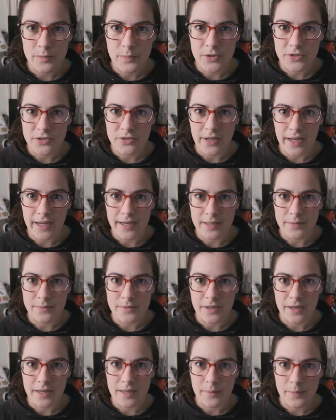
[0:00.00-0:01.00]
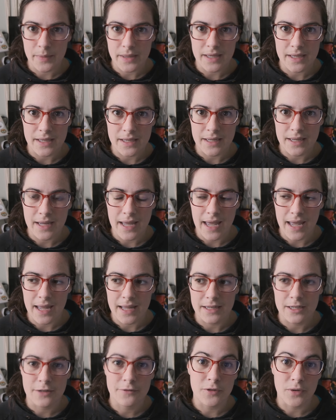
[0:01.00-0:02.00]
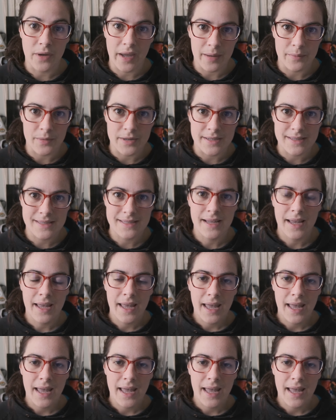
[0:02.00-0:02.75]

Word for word: personal items are gonna be and a few cameras.